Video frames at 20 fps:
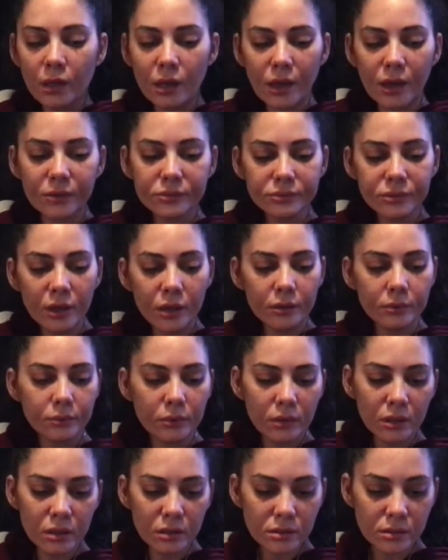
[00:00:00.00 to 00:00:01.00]
I fight
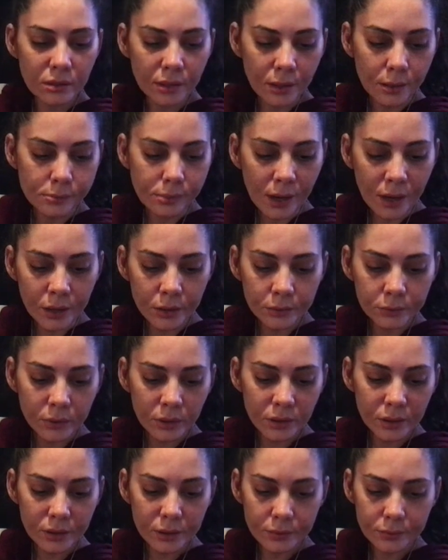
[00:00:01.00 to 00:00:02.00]
with this and I battle
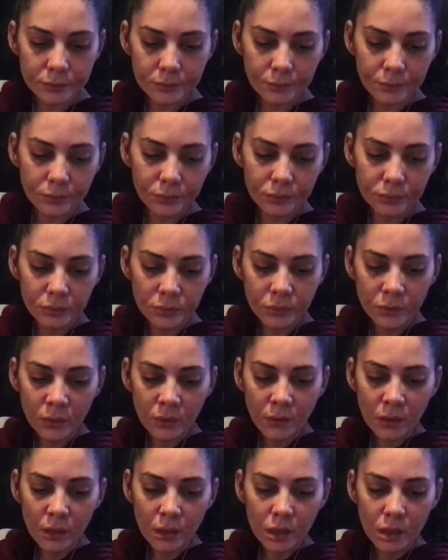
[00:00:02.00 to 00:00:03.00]
with it.
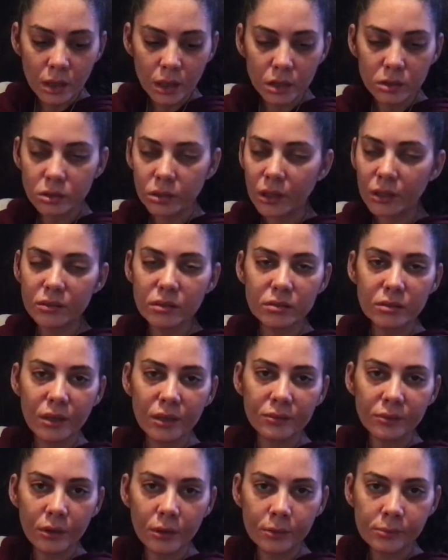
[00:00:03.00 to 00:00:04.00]
I try to
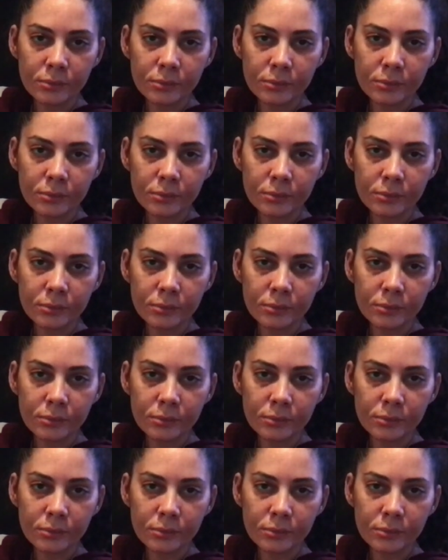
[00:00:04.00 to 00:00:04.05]
stay very